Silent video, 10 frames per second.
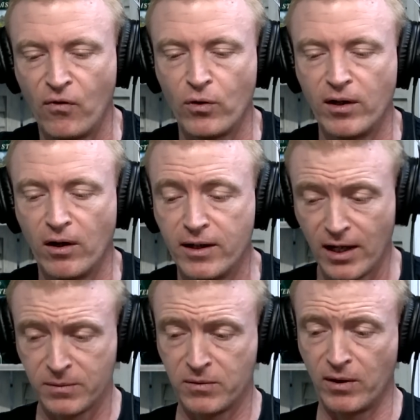49
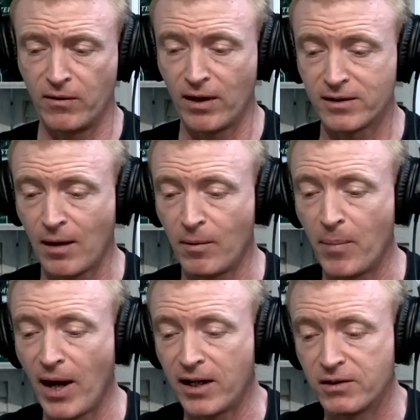days between runs, coming
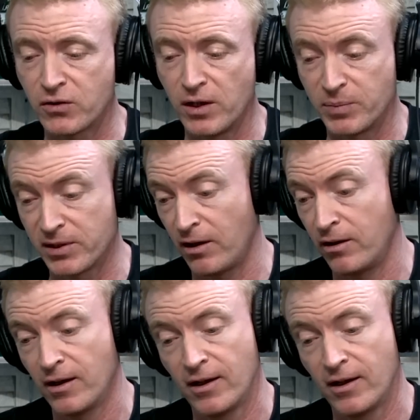back in trip. So